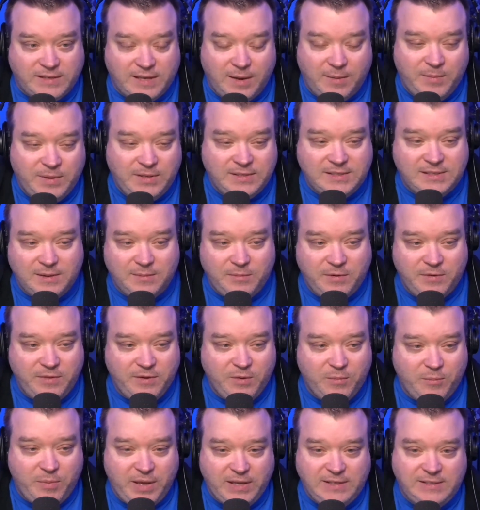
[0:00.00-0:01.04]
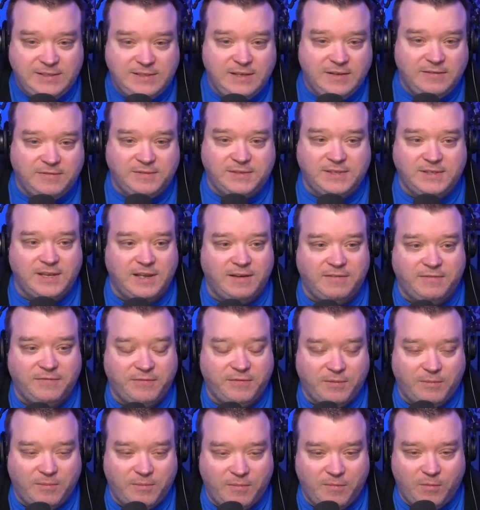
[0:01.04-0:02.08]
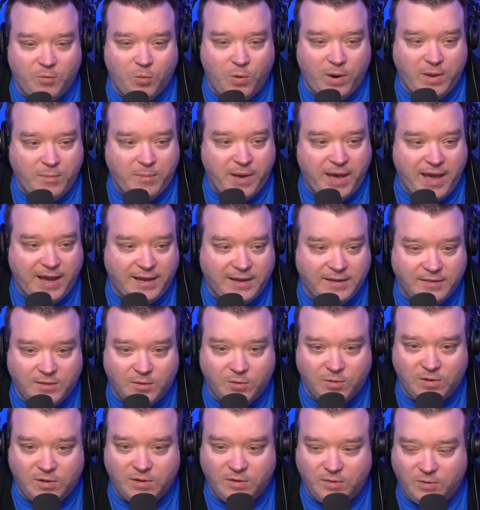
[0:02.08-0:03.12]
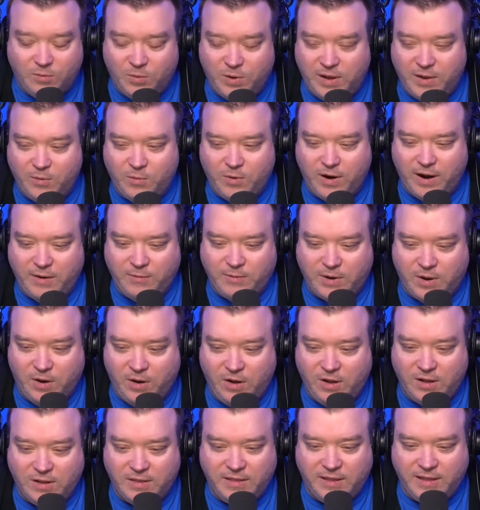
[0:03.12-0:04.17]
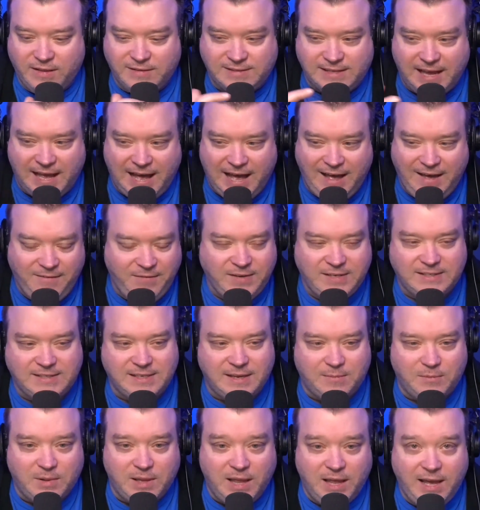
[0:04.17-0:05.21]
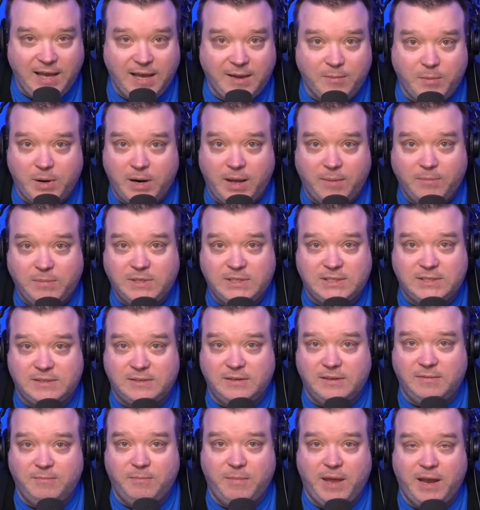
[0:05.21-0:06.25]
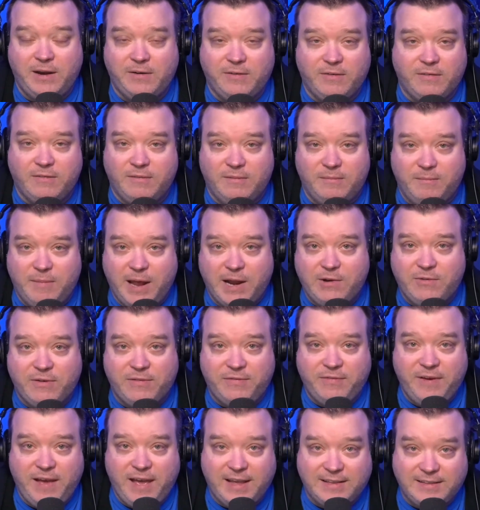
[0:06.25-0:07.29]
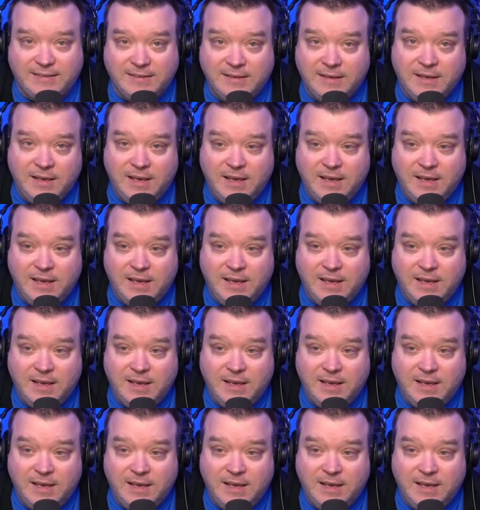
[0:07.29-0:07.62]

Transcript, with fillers: I'm in some of their best of stuff from way back in the in the way where I would call and it's obvious I'm lying, but I'm just matter matter of fact